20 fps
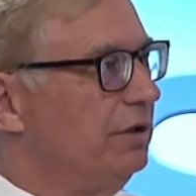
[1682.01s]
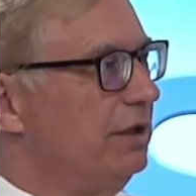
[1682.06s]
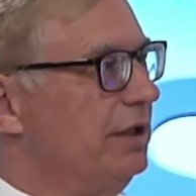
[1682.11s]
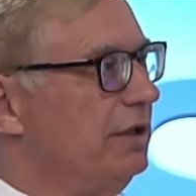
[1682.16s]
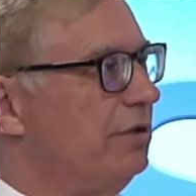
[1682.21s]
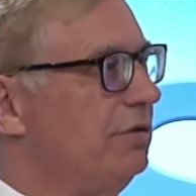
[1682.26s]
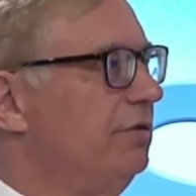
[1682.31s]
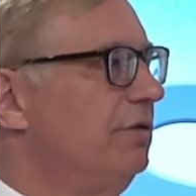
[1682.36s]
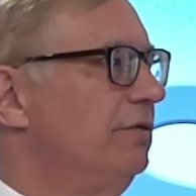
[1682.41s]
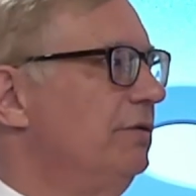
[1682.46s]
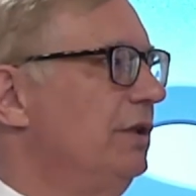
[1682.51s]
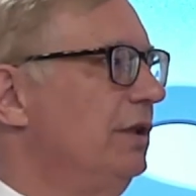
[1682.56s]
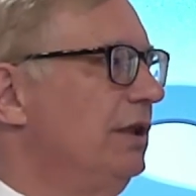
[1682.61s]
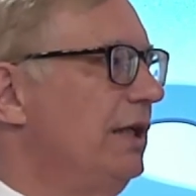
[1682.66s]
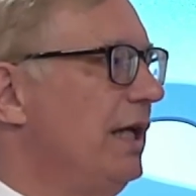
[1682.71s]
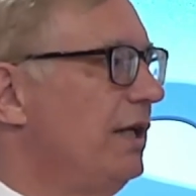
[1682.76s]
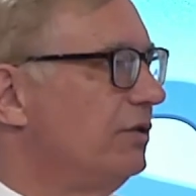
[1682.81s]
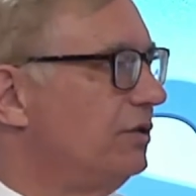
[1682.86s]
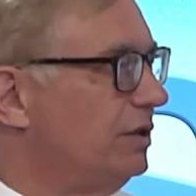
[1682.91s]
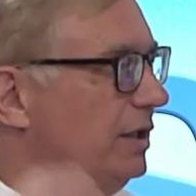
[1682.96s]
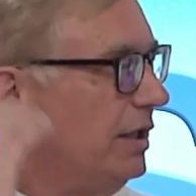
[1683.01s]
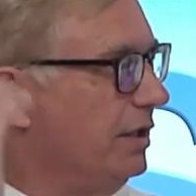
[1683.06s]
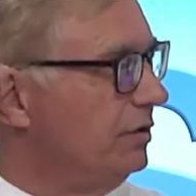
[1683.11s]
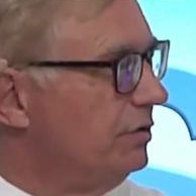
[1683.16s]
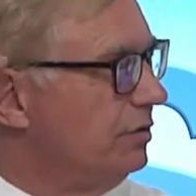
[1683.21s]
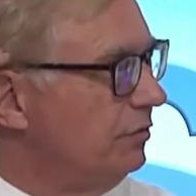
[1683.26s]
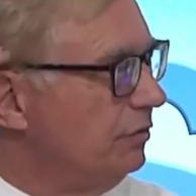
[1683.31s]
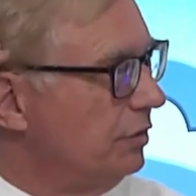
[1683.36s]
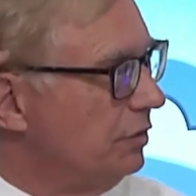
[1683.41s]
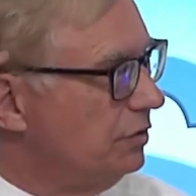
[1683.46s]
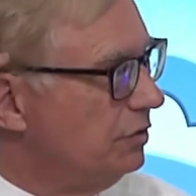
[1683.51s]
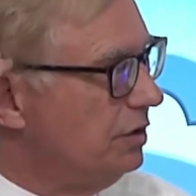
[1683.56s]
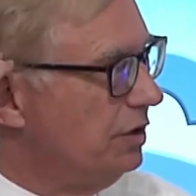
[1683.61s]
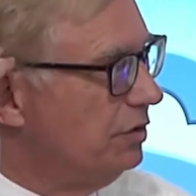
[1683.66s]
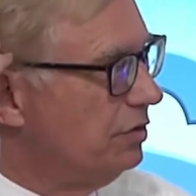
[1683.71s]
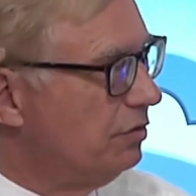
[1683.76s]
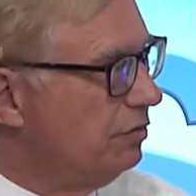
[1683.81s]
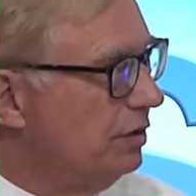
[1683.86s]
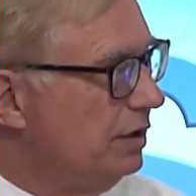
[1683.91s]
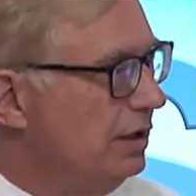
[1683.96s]
issue of the last days of Earth's
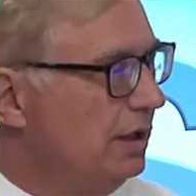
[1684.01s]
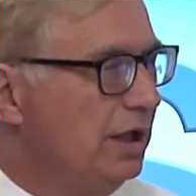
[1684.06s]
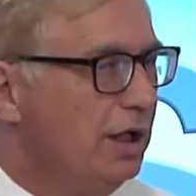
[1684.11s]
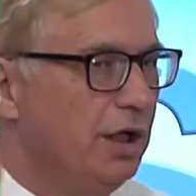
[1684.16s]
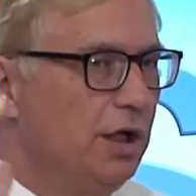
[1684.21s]
history.